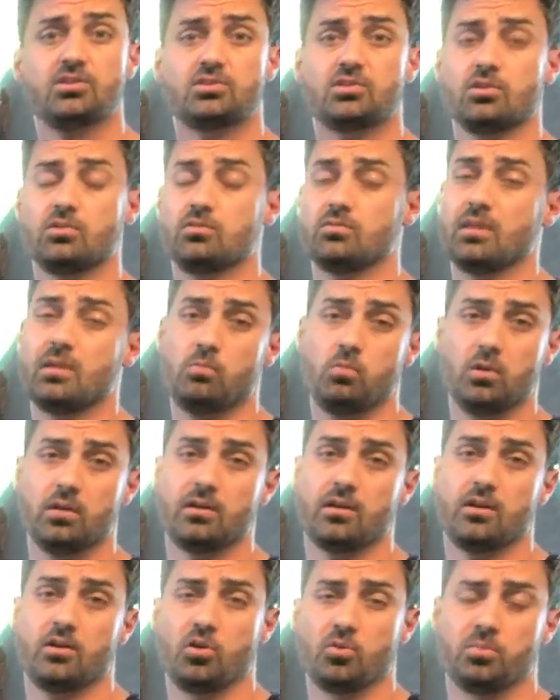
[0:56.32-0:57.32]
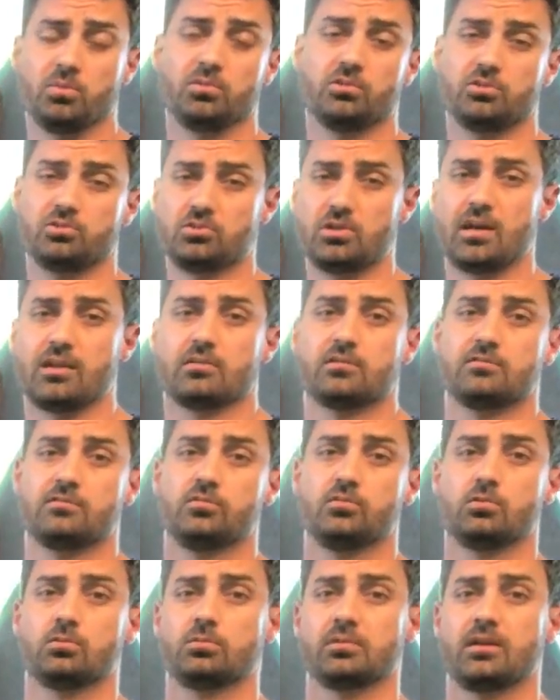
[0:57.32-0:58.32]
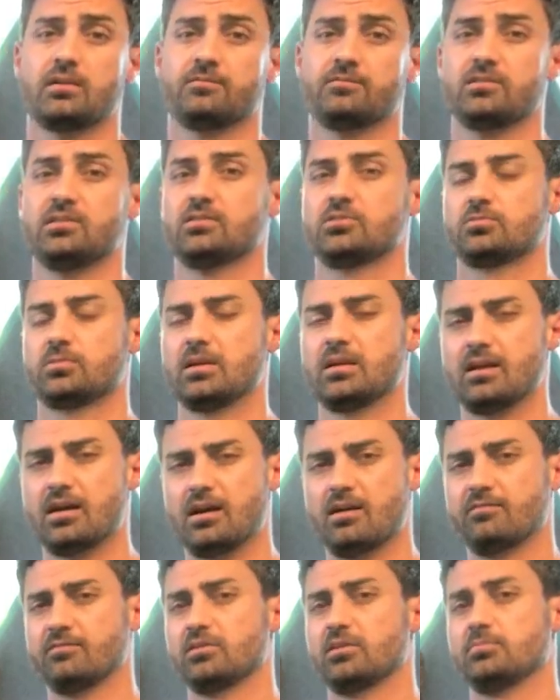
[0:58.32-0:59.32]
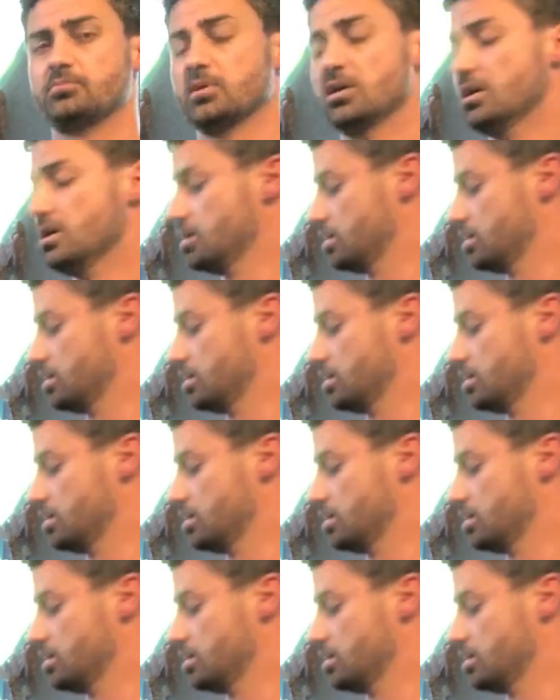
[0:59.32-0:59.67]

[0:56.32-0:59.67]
So they will not open. They'll drag on the floor without feet. So right now I have it up